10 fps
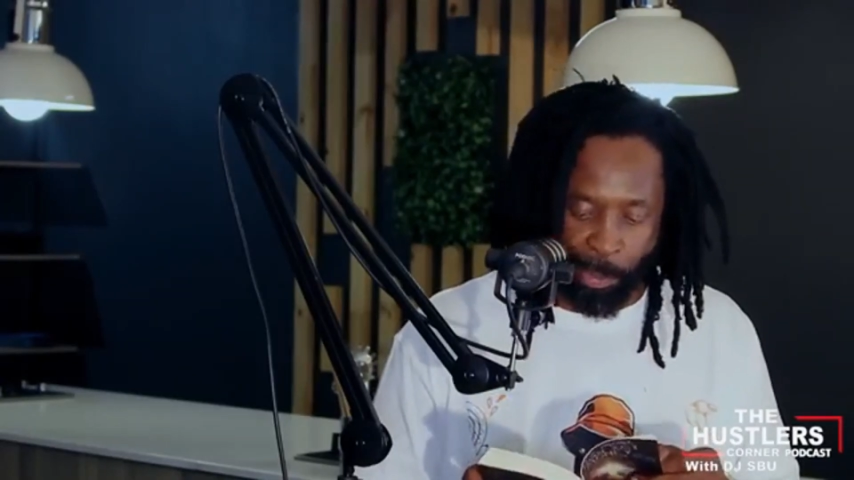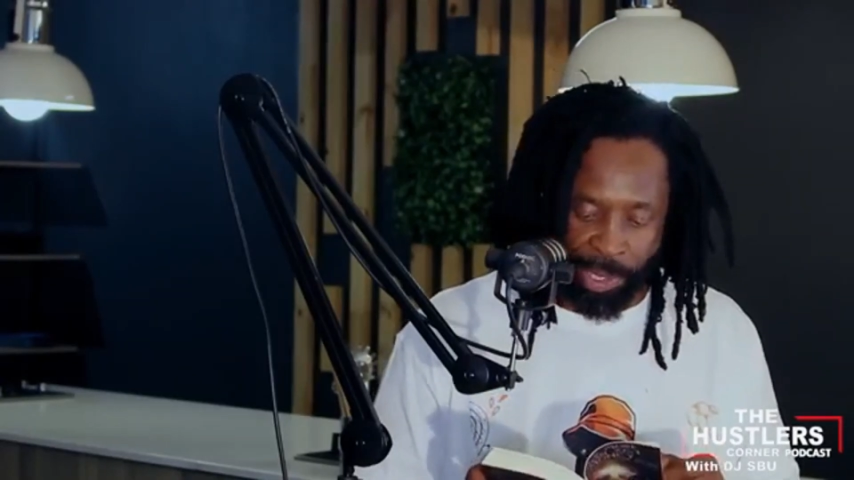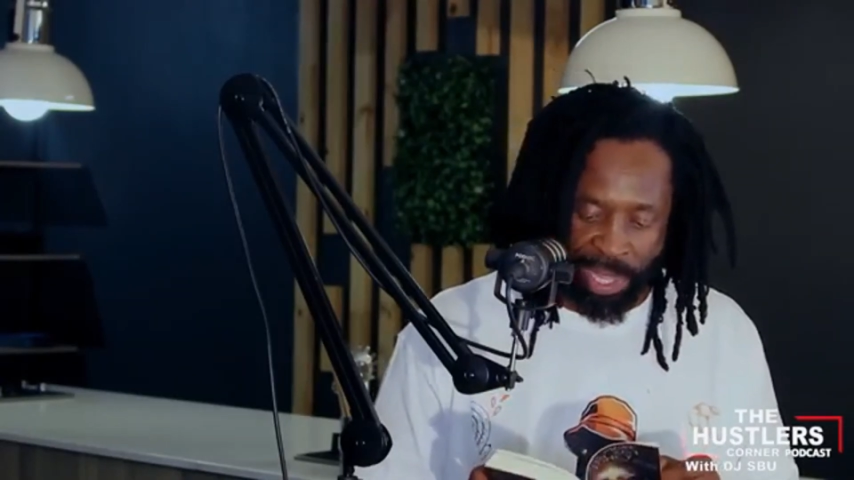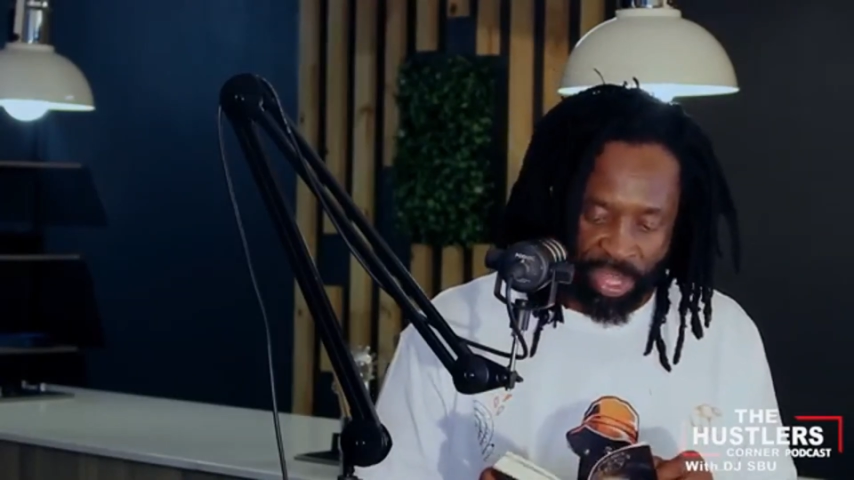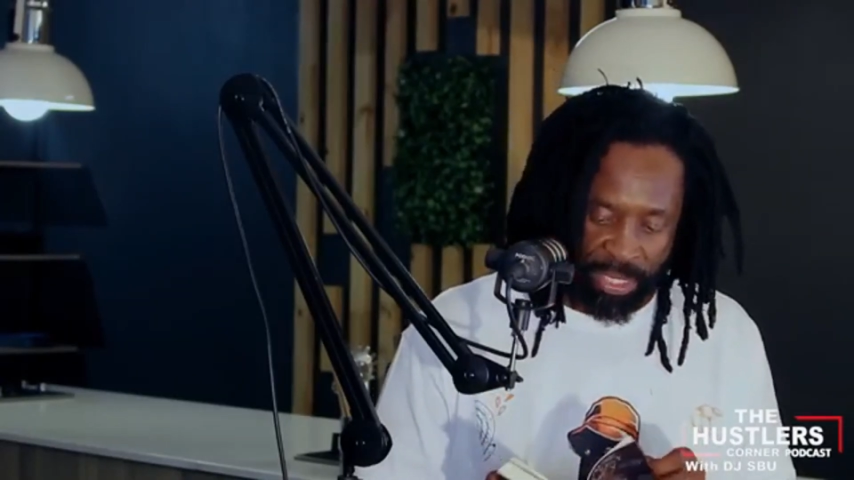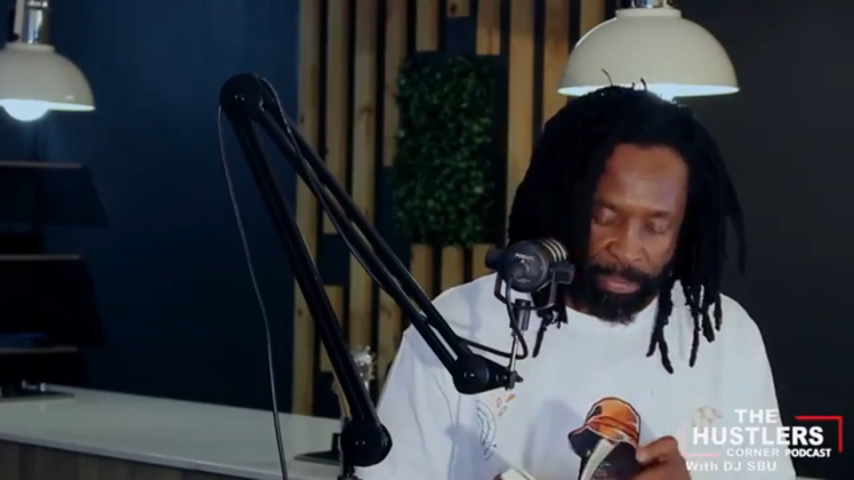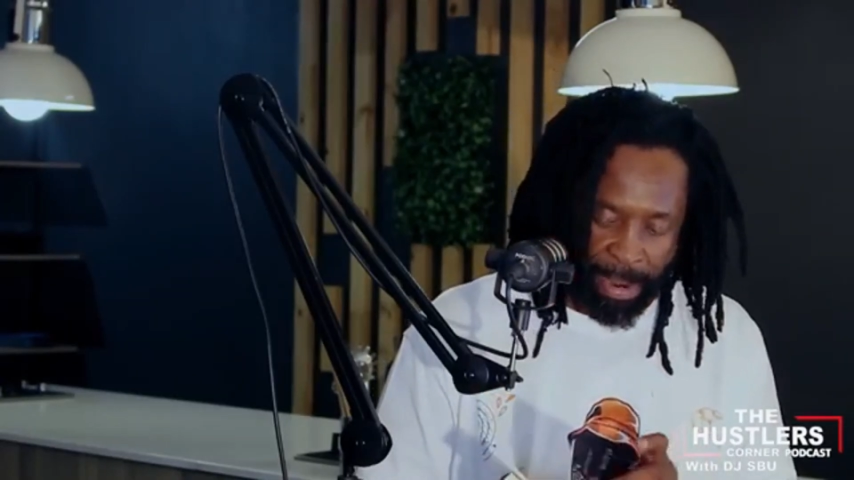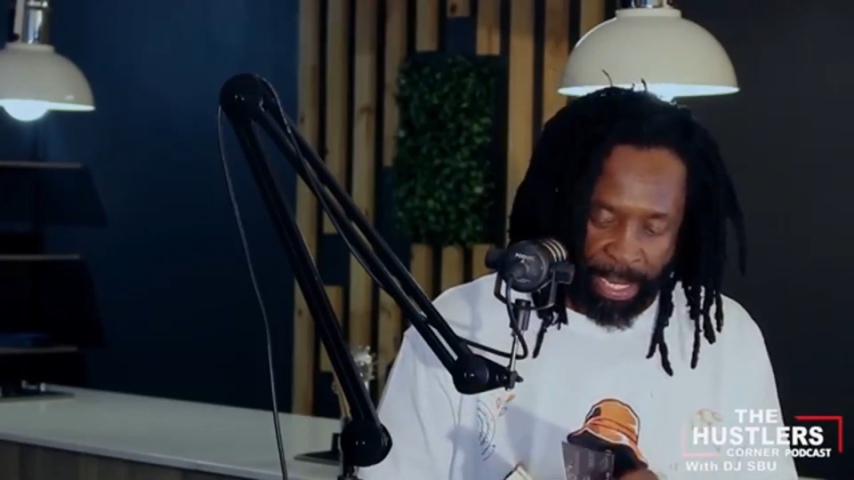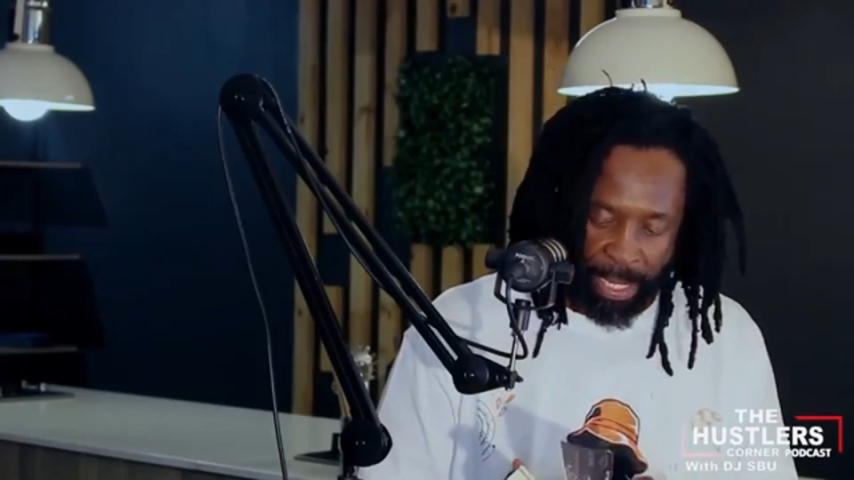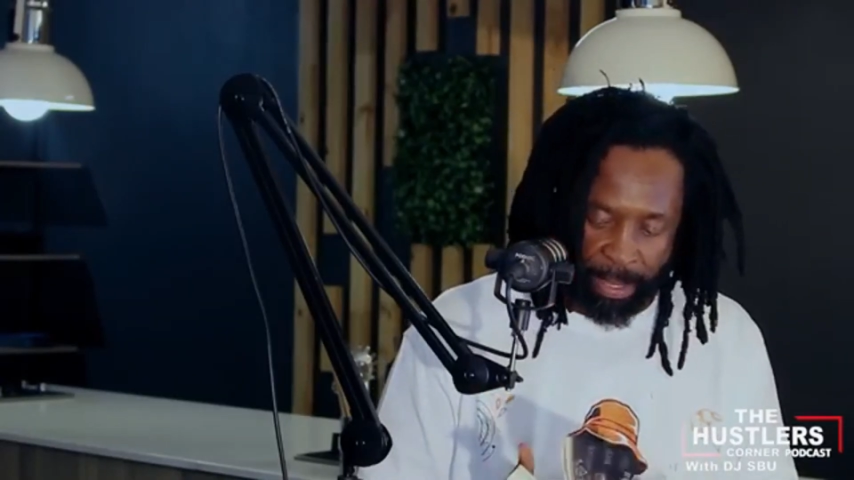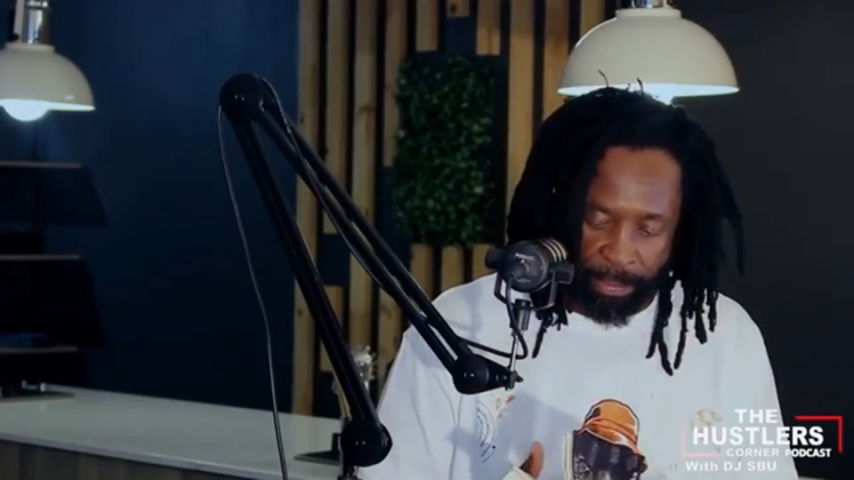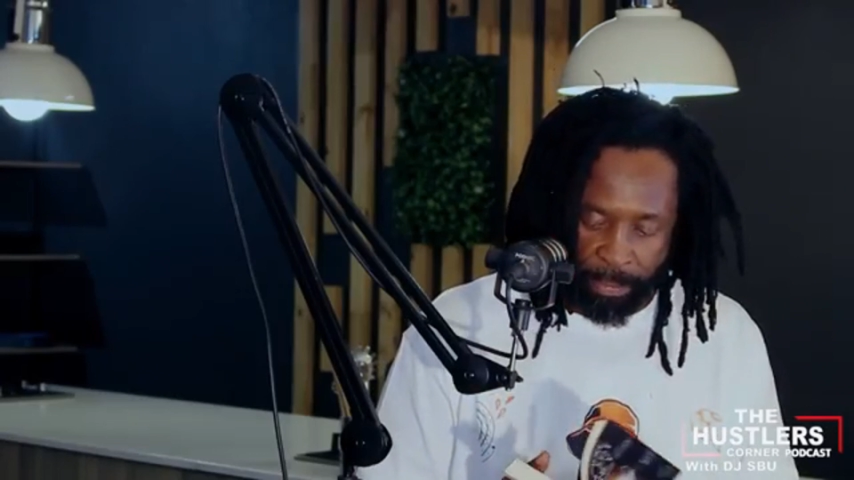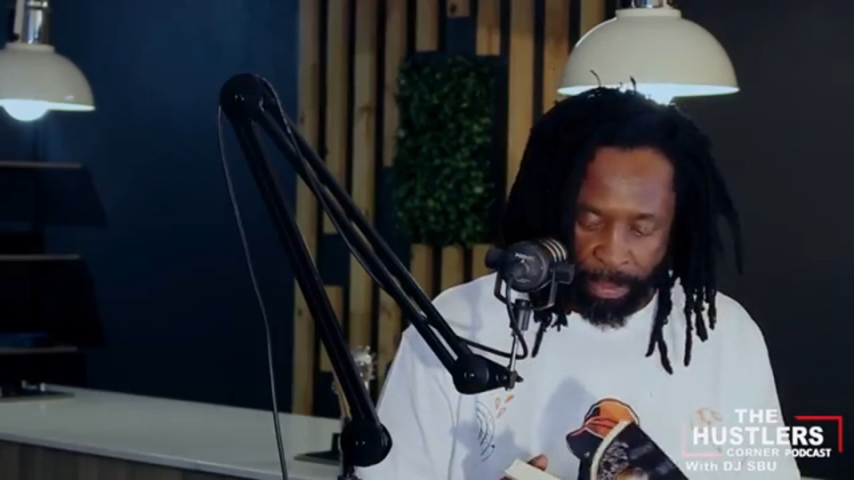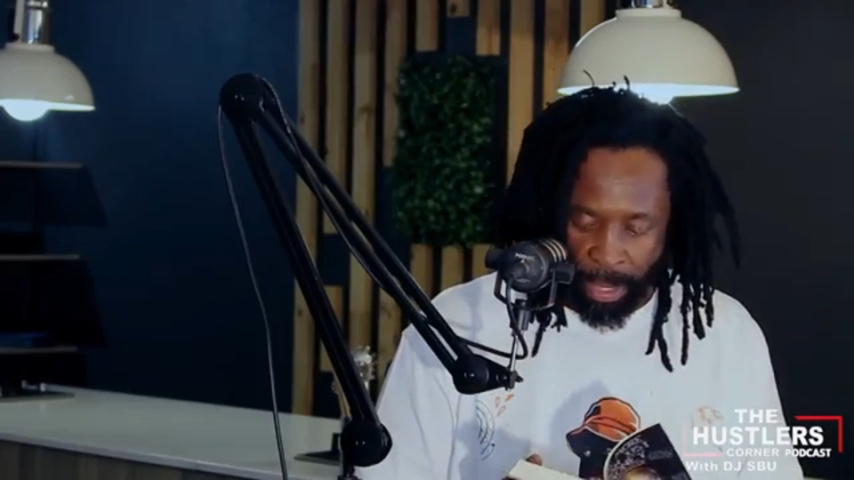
It's more than just money.